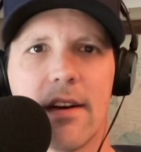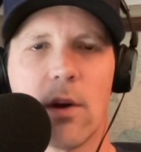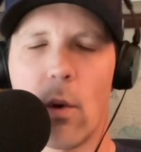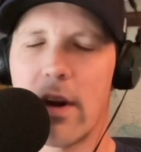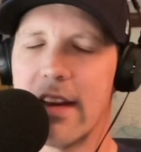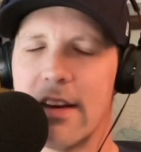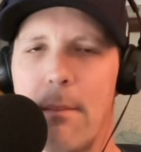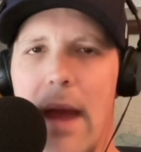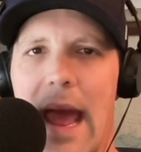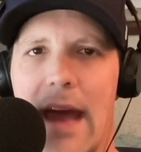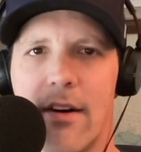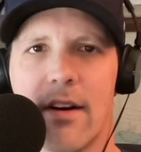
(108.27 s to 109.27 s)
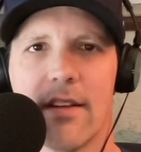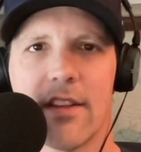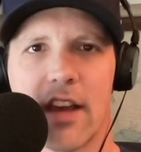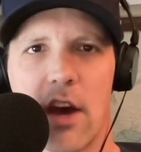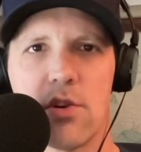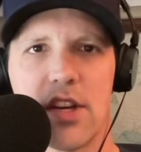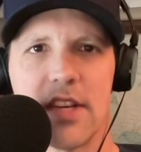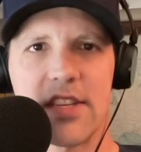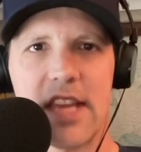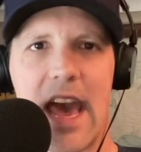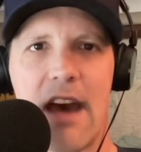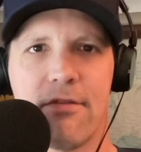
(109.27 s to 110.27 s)
According to Matter, the coaching
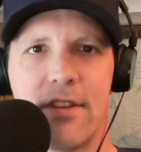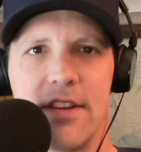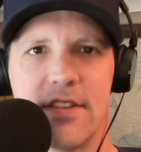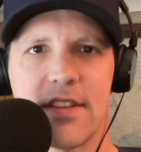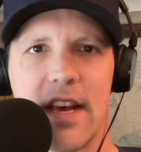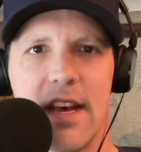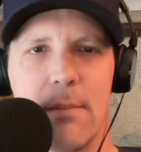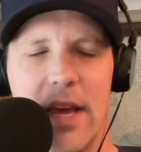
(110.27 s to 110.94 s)
staff has